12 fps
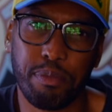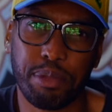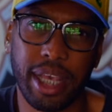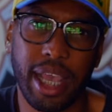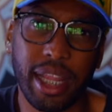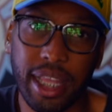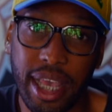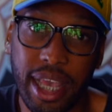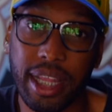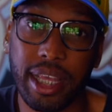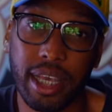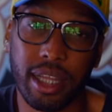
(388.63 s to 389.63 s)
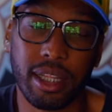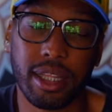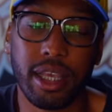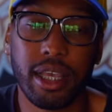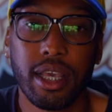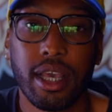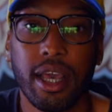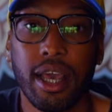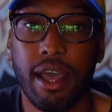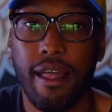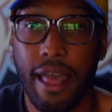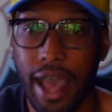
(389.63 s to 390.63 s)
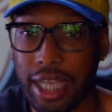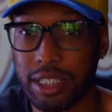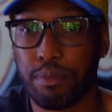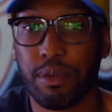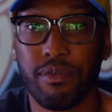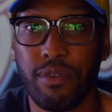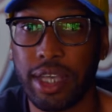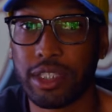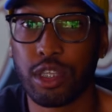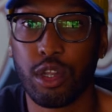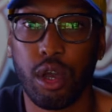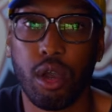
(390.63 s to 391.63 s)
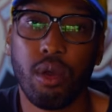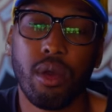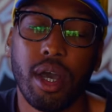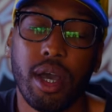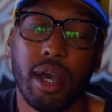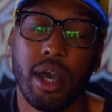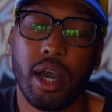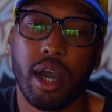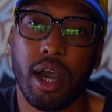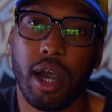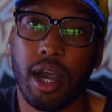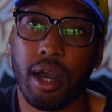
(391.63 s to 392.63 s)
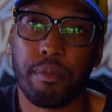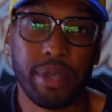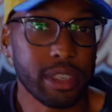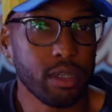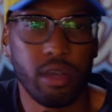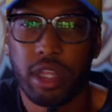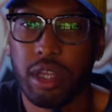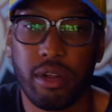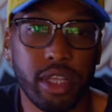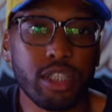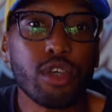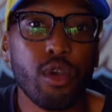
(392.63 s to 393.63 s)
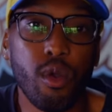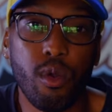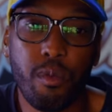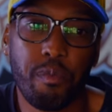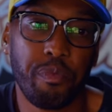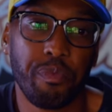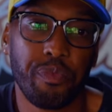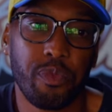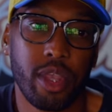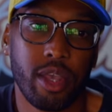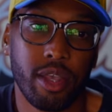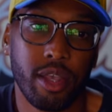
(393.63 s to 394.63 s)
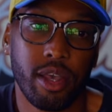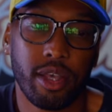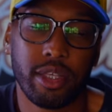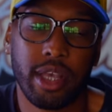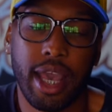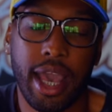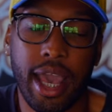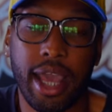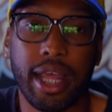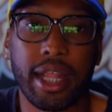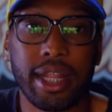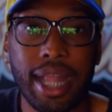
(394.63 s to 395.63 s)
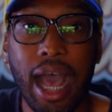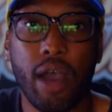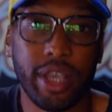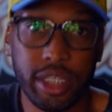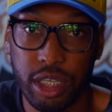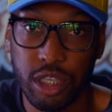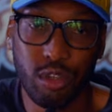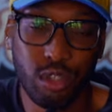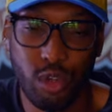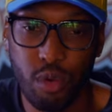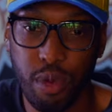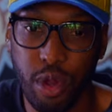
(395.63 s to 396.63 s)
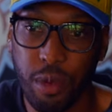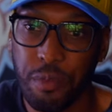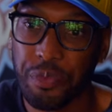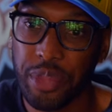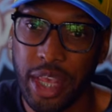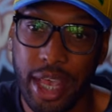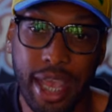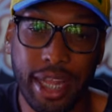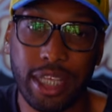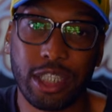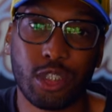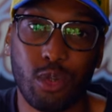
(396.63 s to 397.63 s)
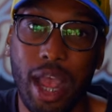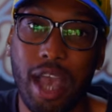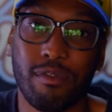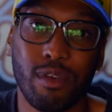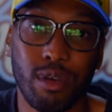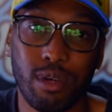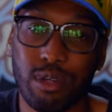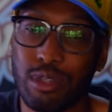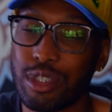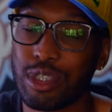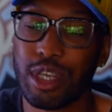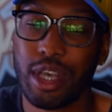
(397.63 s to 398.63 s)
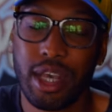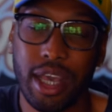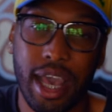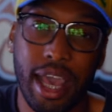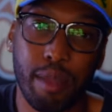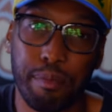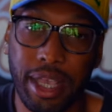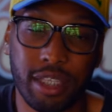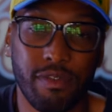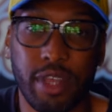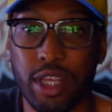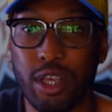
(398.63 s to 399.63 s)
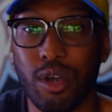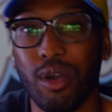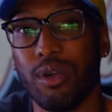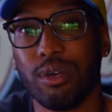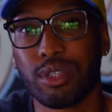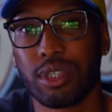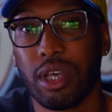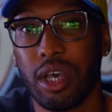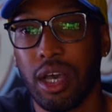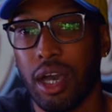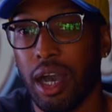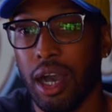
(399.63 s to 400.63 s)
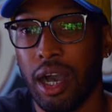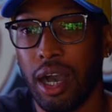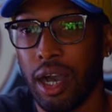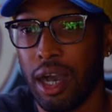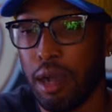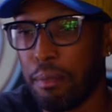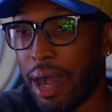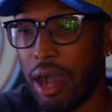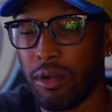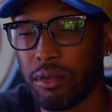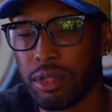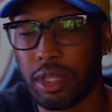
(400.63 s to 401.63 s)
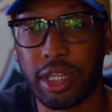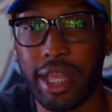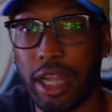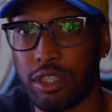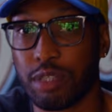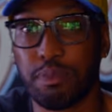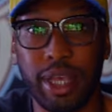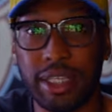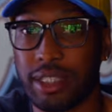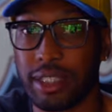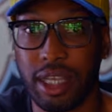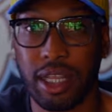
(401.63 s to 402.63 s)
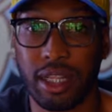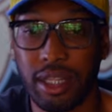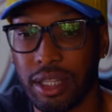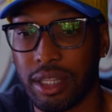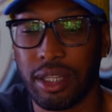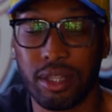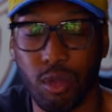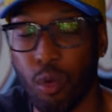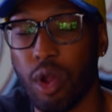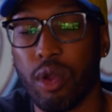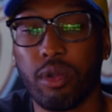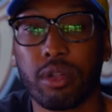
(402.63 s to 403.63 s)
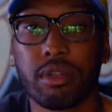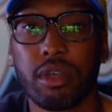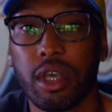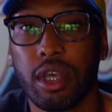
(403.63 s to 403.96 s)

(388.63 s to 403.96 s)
He played in Italy as a professional. Um, he's only 32, and now he's a YouTuber and he travels and makes videos uh, about the dangerous places in the world.